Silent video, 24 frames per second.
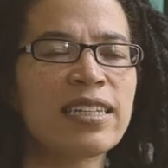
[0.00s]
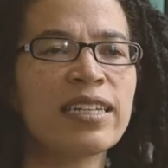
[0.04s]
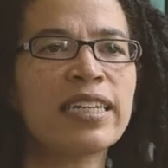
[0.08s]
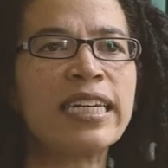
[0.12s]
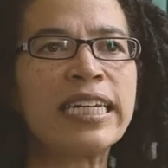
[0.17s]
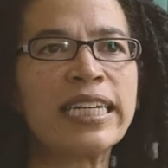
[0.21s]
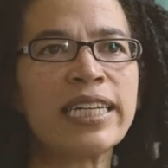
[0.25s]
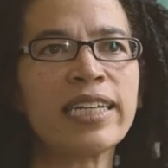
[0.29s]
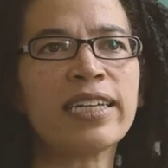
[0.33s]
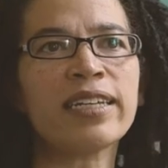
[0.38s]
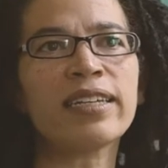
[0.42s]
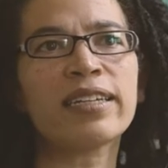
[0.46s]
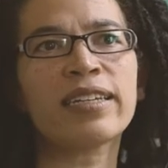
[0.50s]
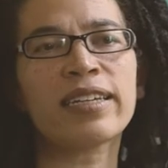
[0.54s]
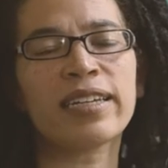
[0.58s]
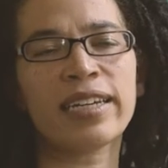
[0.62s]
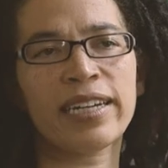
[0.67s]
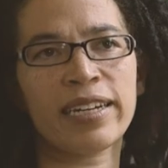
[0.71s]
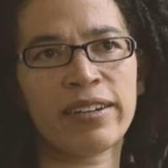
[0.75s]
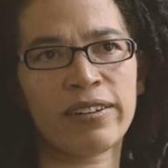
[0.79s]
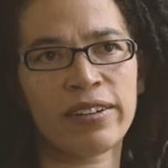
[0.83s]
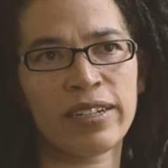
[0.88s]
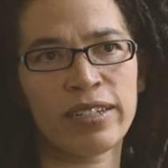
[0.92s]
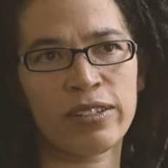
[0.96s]
to need to
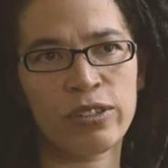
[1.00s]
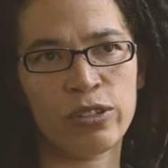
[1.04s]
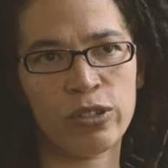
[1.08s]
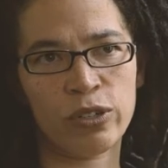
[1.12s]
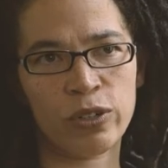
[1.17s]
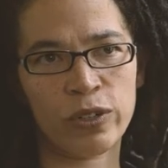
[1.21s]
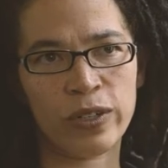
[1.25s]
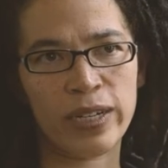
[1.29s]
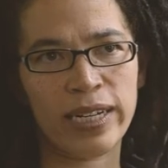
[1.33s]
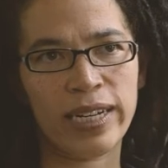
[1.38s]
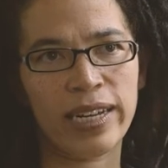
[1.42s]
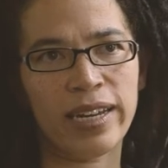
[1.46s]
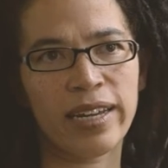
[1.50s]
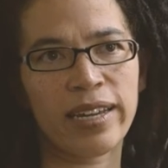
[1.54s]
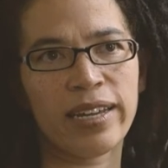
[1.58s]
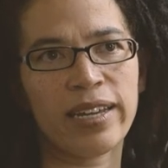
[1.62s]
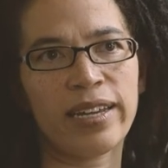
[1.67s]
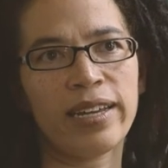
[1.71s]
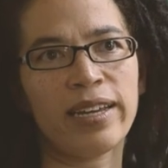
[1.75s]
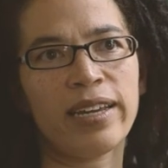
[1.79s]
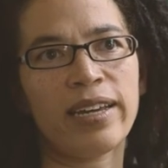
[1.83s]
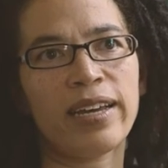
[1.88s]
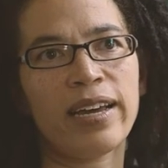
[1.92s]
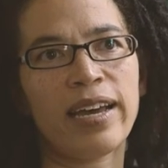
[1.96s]
hear his story.
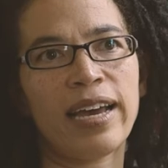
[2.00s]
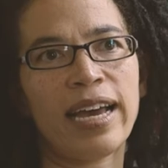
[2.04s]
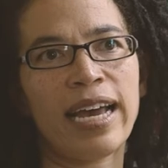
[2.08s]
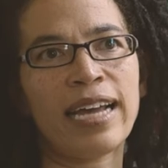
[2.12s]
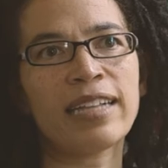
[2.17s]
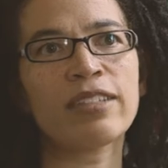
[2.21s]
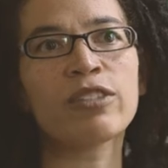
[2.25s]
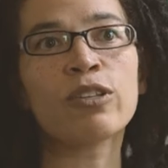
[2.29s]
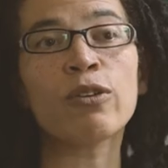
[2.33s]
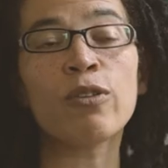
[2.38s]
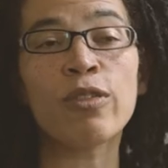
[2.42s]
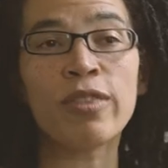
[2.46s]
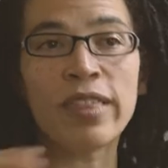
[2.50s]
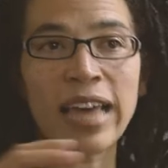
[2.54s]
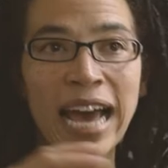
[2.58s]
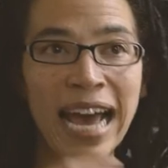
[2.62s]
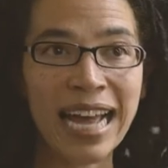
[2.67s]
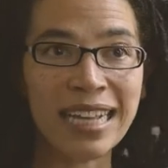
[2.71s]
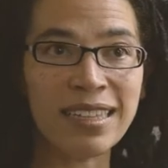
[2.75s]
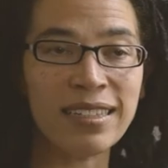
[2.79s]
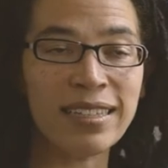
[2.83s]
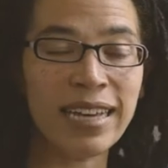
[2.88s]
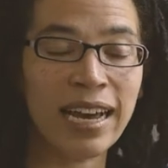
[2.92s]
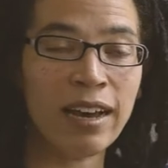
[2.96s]
And so
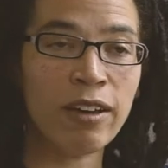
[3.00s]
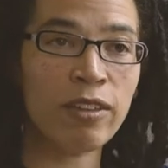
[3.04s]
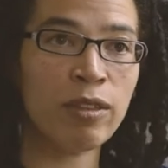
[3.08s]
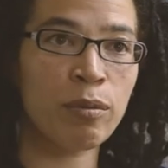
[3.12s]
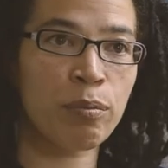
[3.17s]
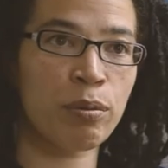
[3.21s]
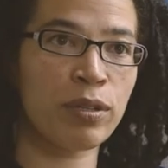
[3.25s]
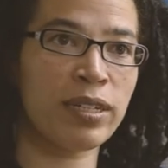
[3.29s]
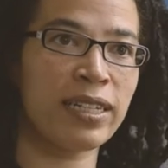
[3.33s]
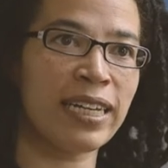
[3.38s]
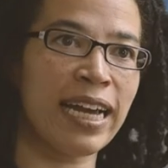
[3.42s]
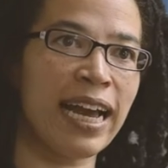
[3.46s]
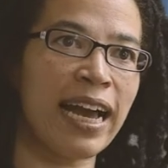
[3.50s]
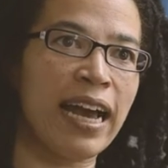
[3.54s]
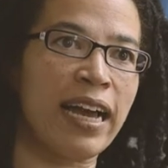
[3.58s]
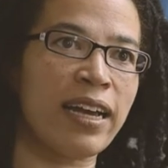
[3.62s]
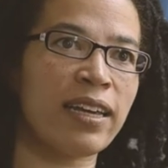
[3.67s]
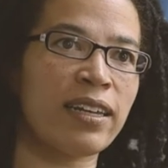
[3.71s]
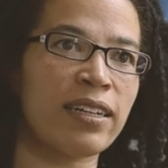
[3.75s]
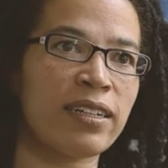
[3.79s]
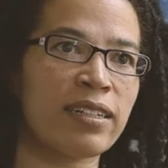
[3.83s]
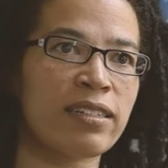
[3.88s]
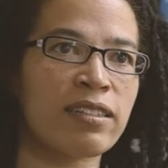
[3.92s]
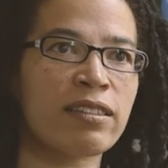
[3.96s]
that's how the
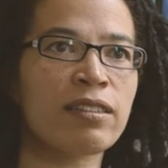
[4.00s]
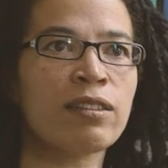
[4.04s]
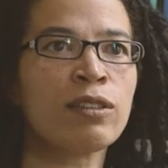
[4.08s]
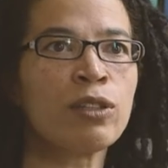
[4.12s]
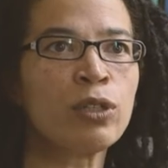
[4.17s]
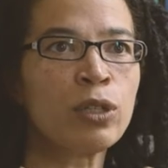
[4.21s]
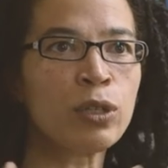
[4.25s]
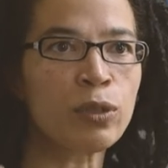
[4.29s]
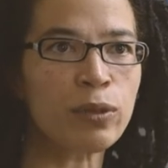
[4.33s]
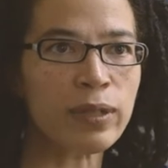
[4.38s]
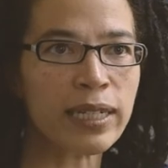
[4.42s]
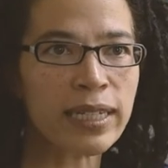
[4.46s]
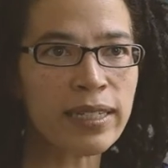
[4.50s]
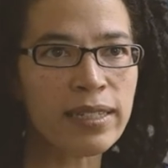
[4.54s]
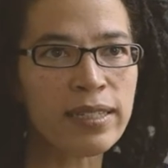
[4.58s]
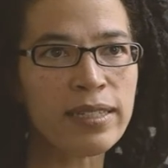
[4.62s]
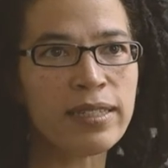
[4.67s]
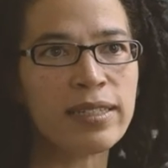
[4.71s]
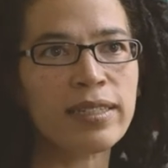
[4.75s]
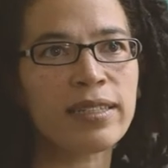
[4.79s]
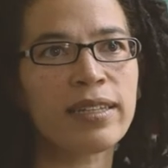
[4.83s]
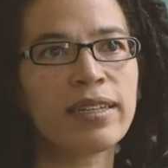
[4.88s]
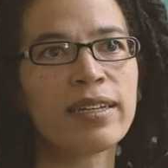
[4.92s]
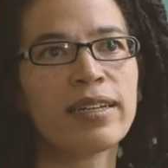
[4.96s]
protagonist,
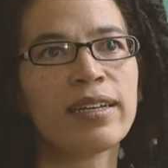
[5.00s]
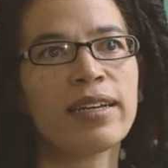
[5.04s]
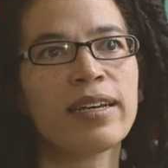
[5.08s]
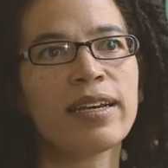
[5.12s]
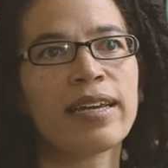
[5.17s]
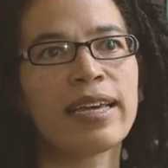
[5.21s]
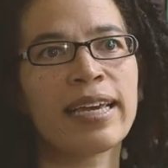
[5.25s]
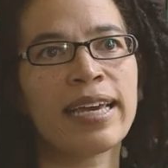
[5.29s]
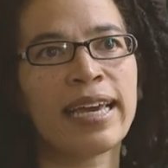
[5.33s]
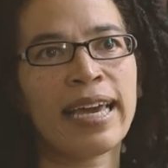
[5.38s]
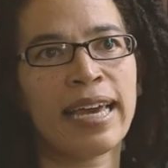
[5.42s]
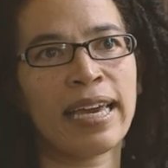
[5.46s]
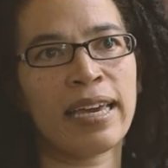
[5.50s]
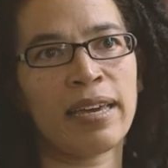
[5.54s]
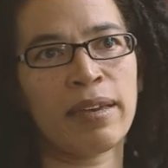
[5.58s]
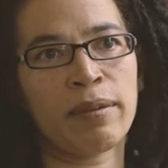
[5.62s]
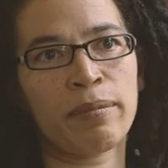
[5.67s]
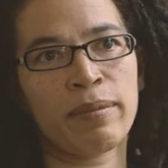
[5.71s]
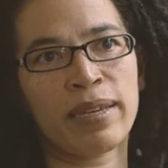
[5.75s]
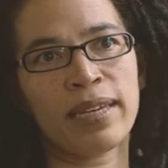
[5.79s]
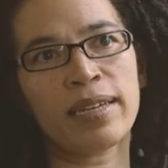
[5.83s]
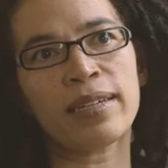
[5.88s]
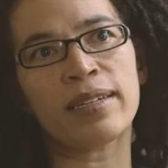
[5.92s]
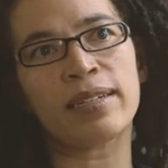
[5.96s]
Lewis,
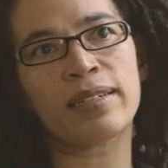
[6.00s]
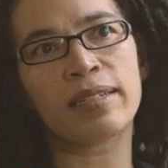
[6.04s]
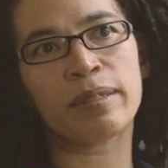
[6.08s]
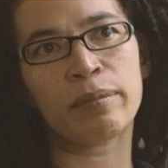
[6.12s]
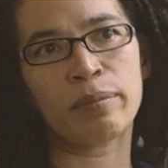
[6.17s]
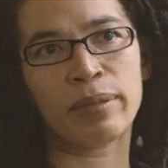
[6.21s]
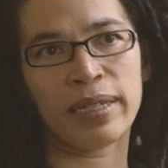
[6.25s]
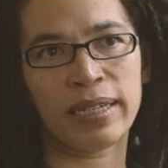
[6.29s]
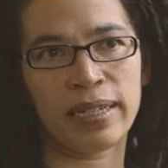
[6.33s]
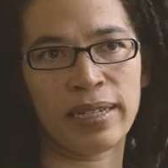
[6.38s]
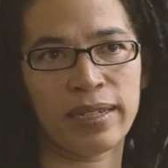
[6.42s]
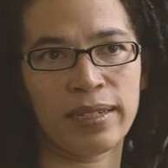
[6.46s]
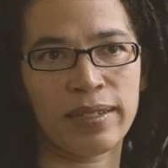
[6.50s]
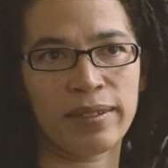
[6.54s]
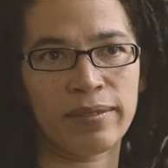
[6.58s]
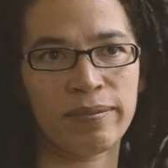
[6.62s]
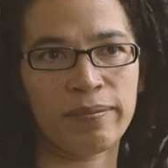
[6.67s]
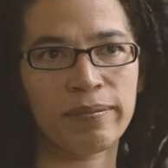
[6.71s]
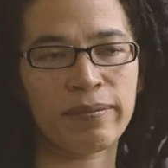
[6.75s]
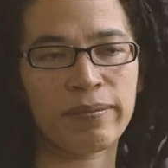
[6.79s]
came into being.